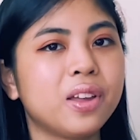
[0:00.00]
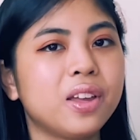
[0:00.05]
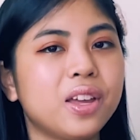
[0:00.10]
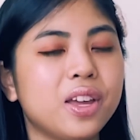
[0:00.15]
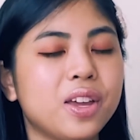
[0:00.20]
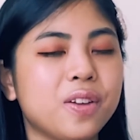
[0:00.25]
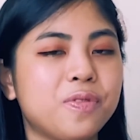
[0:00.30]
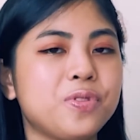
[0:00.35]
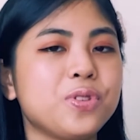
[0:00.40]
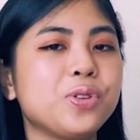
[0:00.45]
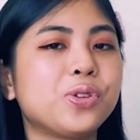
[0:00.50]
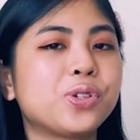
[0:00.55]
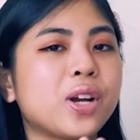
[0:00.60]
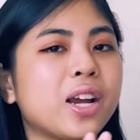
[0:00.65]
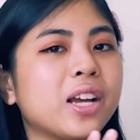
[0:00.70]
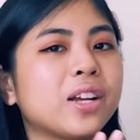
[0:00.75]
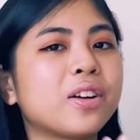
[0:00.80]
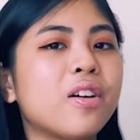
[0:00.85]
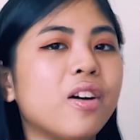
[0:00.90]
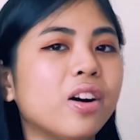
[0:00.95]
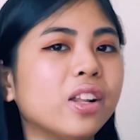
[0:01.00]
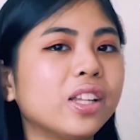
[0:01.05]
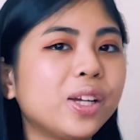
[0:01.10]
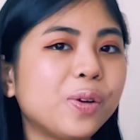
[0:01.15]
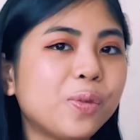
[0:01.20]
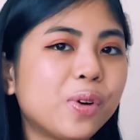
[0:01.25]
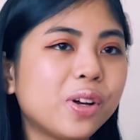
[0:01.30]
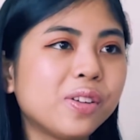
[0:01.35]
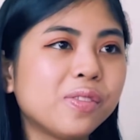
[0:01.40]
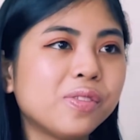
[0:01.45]
If you try calling
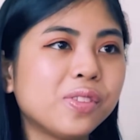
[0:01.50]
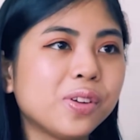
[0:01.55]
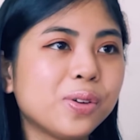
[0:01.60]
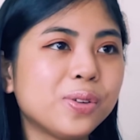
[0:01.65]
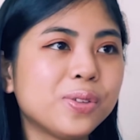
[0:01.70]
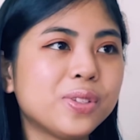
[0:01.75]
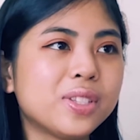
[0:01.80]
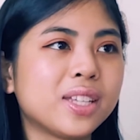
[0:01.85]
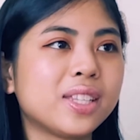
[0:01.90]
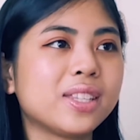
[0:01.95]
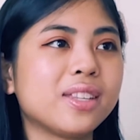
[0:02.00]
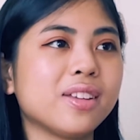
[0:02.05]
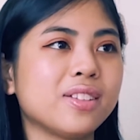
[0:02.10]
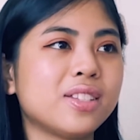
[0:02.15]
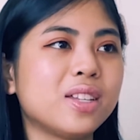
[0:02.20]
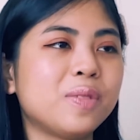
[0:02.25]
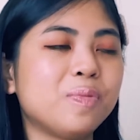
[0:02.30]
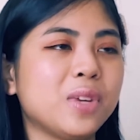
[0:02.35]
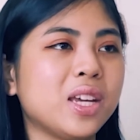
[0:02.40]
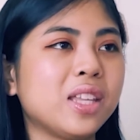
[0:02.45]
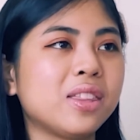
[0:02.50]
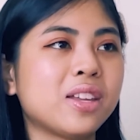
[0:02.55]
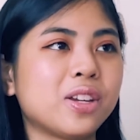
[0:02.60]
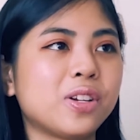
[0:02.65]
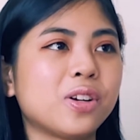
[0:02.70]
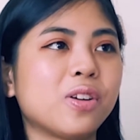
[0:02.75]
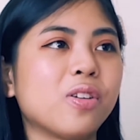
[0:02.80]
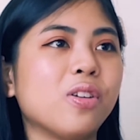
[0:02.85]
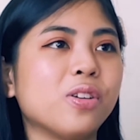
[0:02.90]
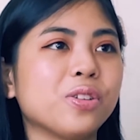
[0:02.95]
one of those, it doesn't mean that
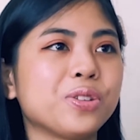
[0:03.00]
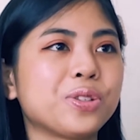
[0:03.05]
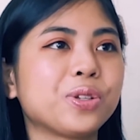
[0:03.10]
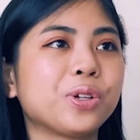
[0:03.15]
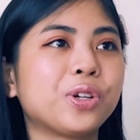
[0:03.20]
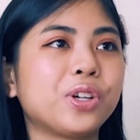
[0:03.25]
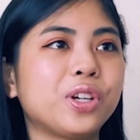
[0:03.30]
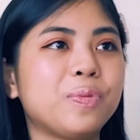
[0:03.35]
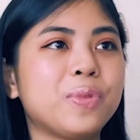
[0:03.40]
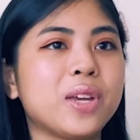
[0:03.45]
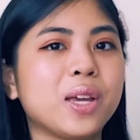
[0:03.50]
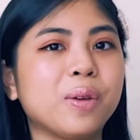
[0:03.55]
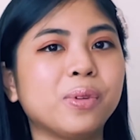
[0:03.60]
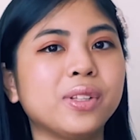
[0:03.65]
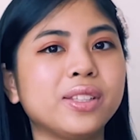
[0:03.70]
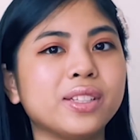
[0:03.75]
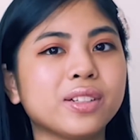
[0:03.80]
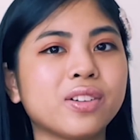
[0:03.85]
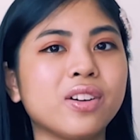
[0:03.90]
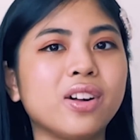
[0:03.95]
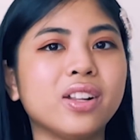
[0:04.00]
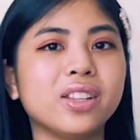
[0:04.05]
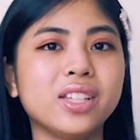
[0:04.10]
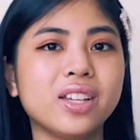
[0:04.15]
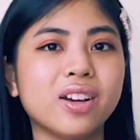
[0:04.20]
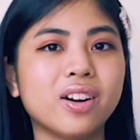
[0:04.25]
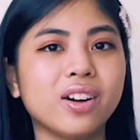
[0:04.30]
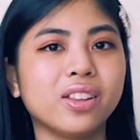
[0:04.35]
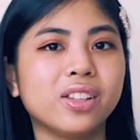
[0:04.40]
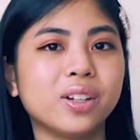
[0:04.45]
you're also going to be able to call the
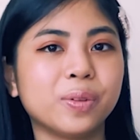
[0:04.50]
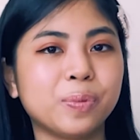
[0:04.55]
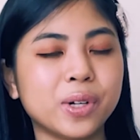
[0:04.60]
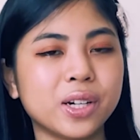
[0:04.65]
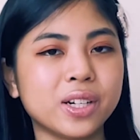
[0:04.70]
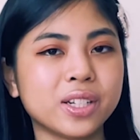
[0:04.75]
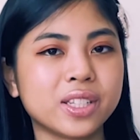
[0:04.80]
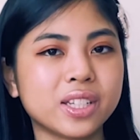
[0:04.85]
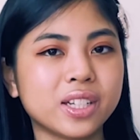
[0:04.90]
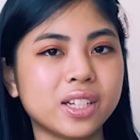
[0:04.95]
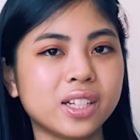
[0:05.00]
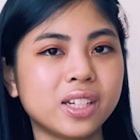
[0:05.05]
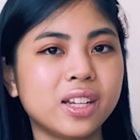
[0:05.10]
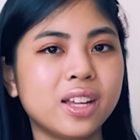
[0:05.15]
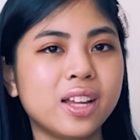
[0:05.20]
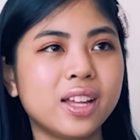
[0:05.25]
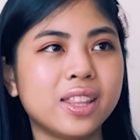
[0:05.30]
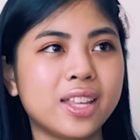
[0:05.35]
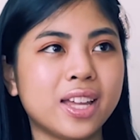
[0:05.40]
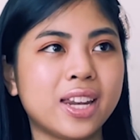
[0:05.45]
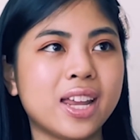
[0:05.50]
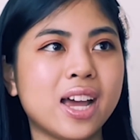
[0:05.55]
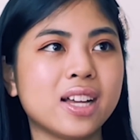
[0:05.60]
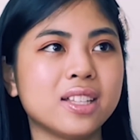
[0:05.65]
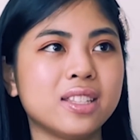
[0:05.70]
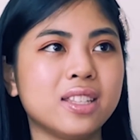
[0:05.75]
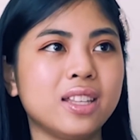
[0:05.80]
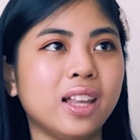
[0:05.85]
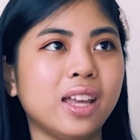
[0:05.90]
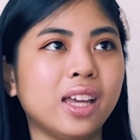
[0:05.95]
other person that
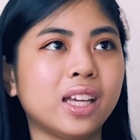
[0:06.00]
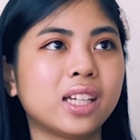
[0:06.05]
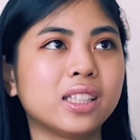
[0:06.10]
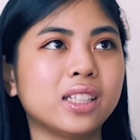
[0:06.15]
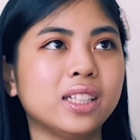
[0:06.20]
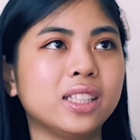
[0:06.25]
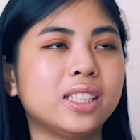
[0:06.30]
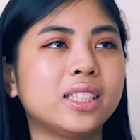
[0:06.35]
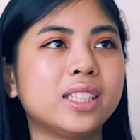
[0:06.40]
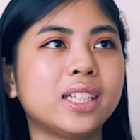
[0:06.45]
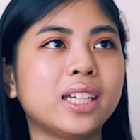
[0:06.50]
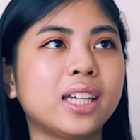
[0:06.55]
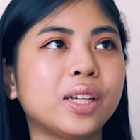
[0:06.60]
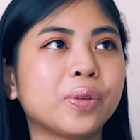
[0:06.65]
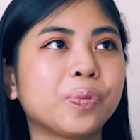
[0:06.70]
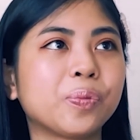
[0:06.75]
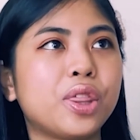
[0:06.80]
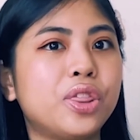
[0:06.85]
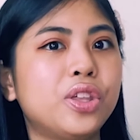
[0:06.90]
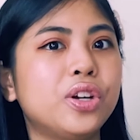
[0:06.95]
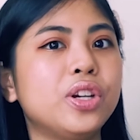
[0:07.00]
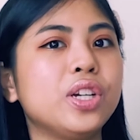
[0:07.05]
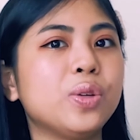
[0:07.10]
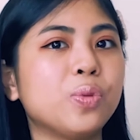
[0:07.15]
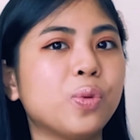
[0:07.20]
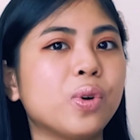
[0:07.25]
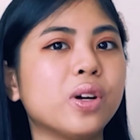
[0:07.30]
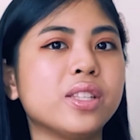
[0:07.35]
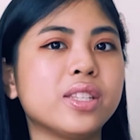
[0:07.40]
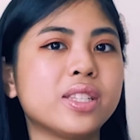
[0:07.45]
has, like, let's say
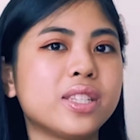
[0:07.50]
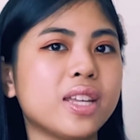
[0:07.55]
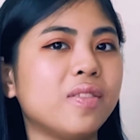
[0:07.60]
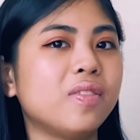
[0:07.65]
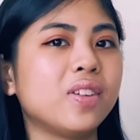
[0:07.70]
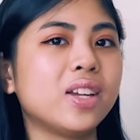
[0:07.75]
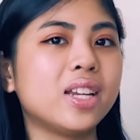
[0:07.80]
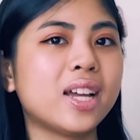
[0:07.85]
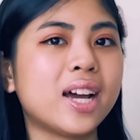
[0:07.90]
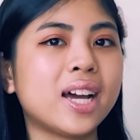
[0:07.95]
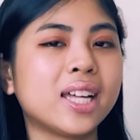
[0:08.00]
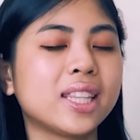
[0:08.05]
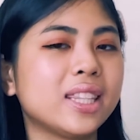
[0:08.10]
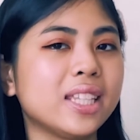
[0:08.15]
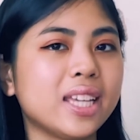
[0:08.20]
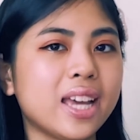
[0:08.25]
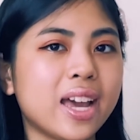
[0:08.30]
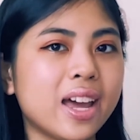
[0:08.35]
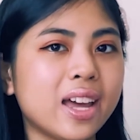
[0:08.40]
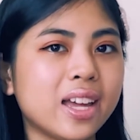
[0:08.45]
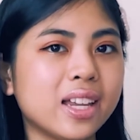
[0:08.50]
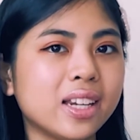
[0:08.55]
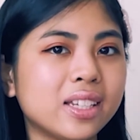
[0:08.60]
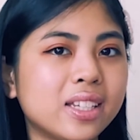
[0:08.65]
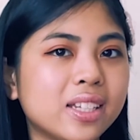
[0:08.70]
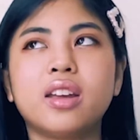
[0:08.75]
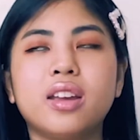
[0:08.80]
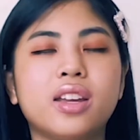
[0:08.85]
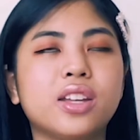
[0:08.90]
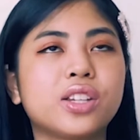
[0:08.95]
317 at the end.
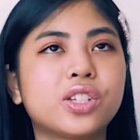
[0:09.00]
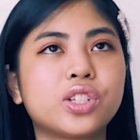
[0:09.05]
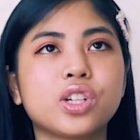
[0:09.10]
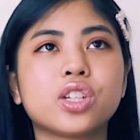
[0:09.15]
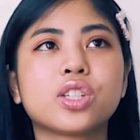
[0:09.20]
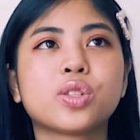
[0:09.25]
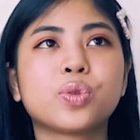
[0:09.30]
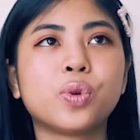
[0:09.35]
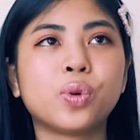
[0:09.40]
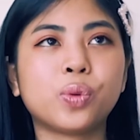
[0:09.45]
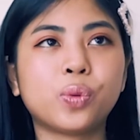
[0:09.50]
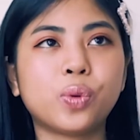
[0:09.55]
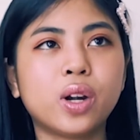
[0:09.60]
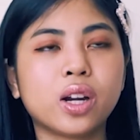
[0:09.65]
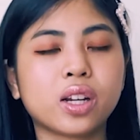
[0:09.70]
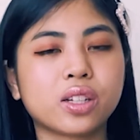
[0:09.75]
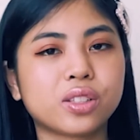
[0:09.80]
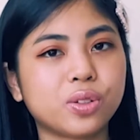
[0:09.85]
It just won't work.